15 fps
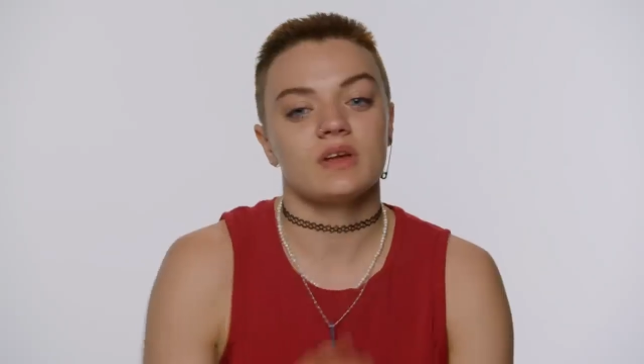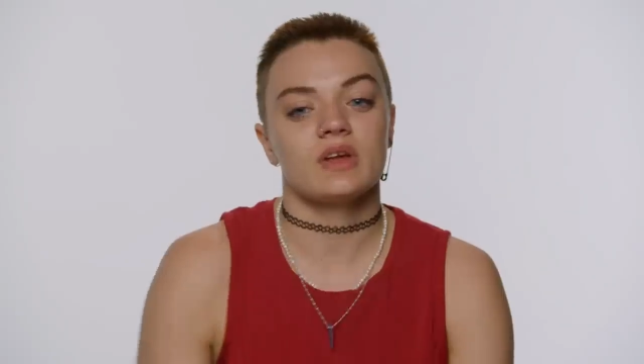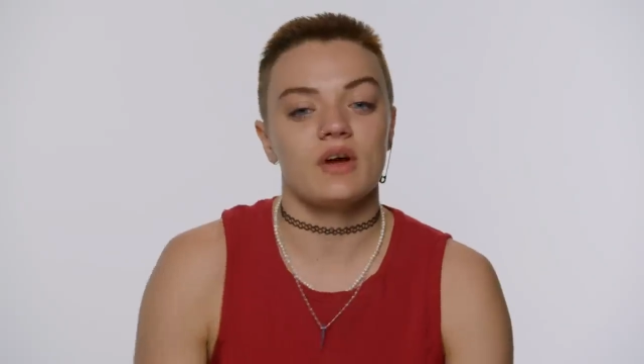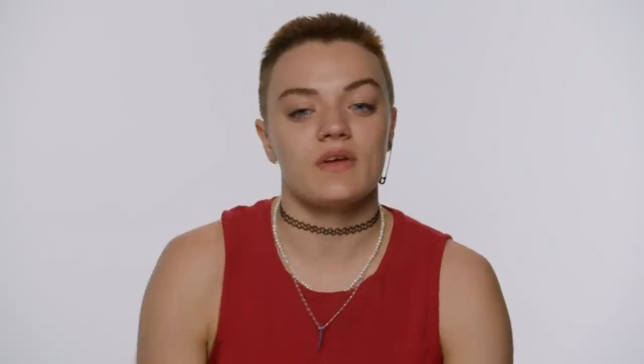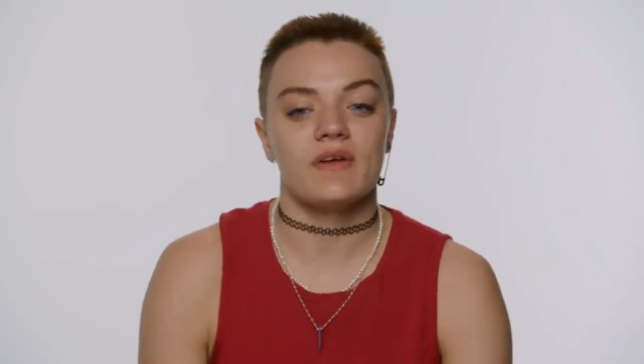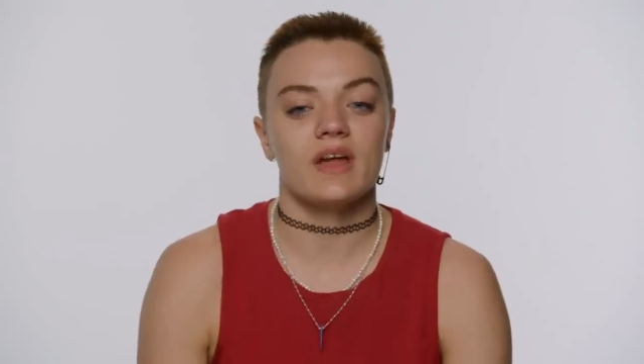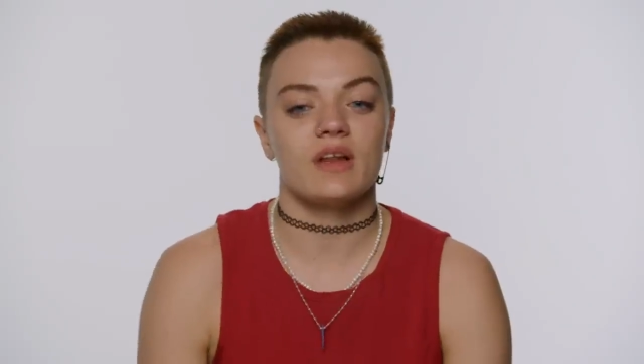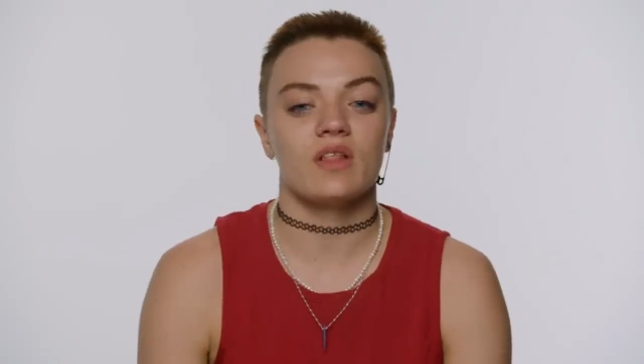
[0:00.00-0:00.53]
You know,
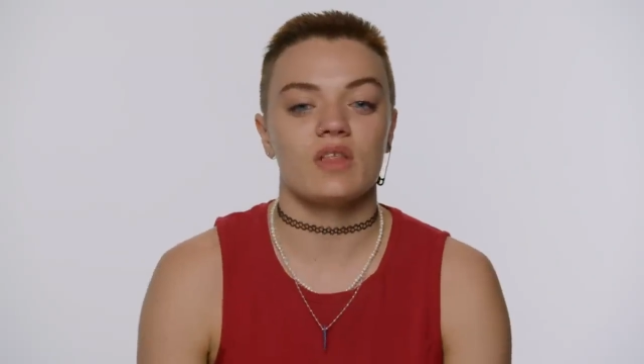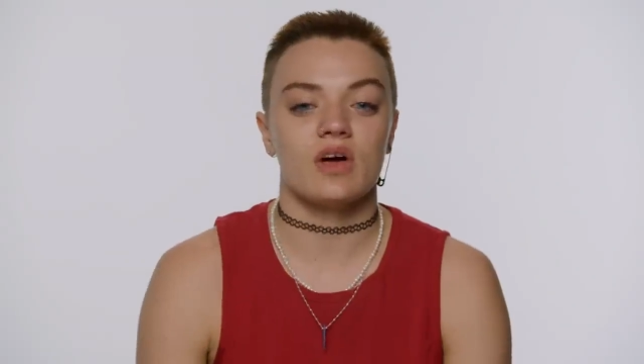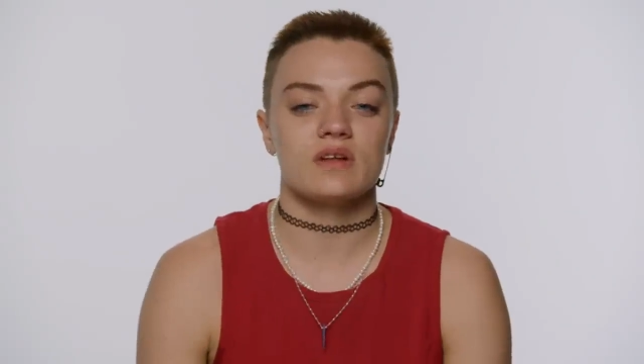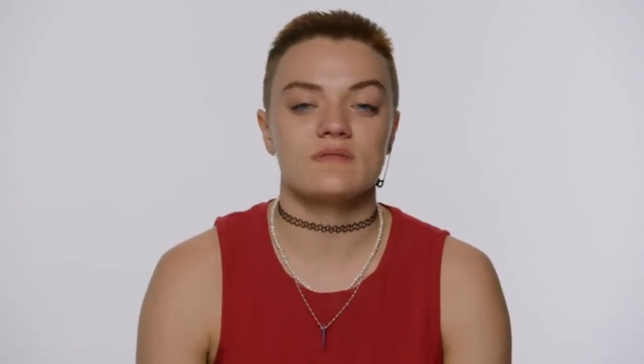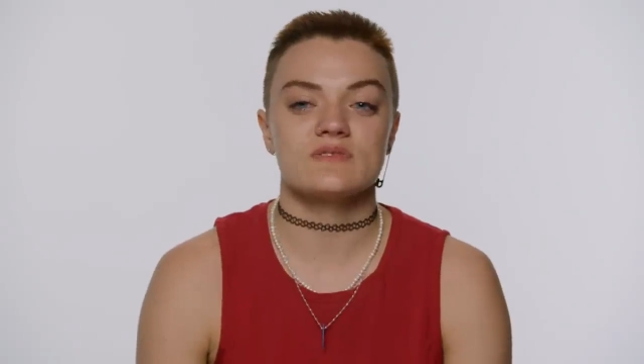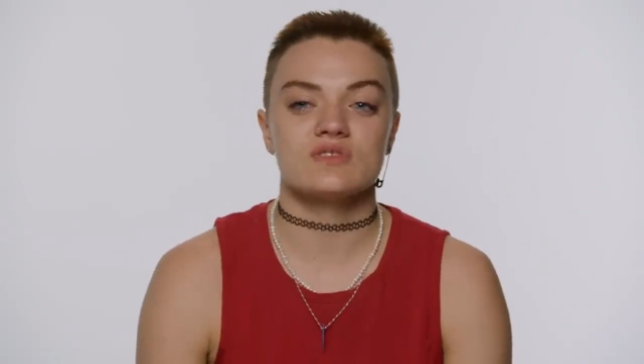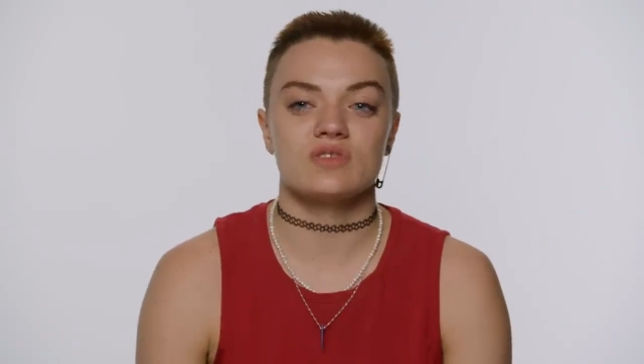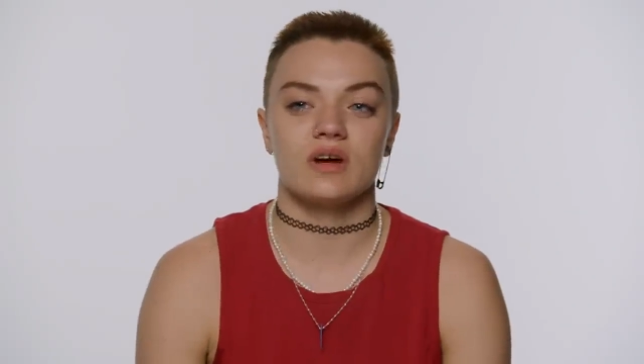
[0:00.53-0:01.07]
I've had a lot
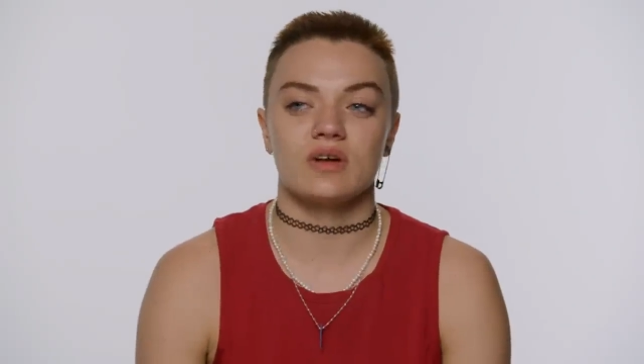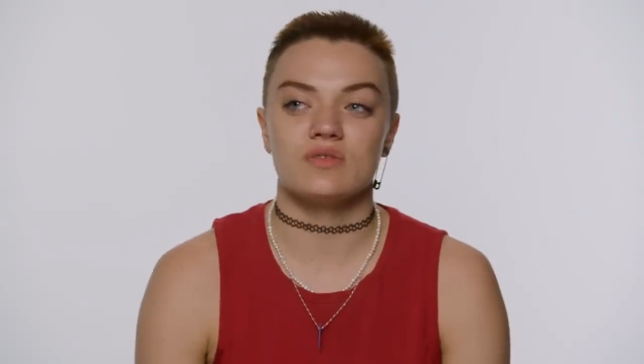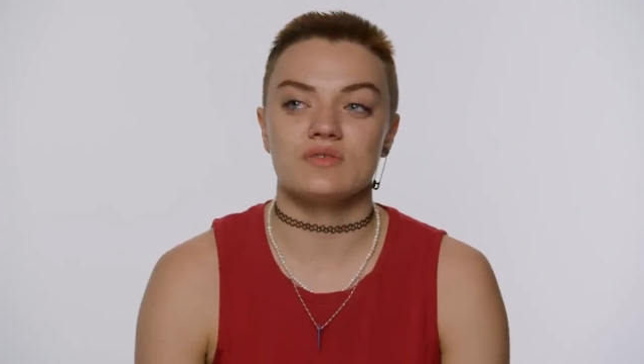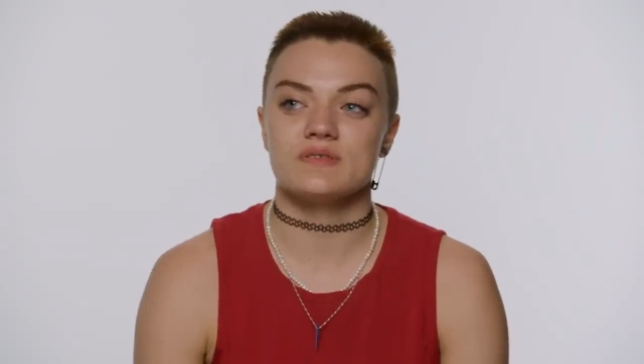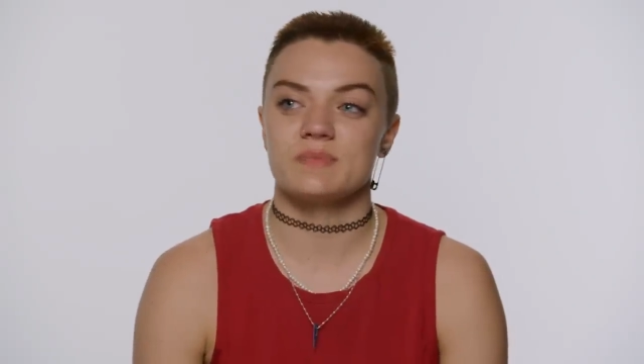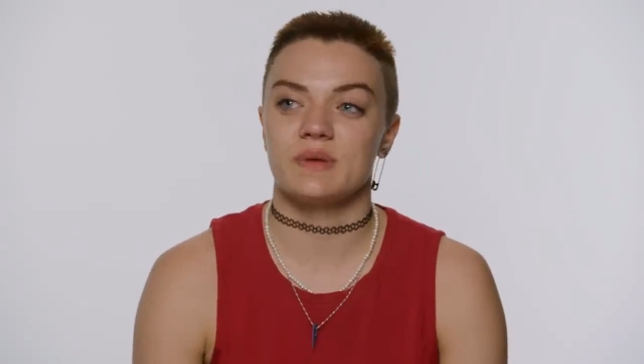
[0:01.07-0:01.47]
of struggles,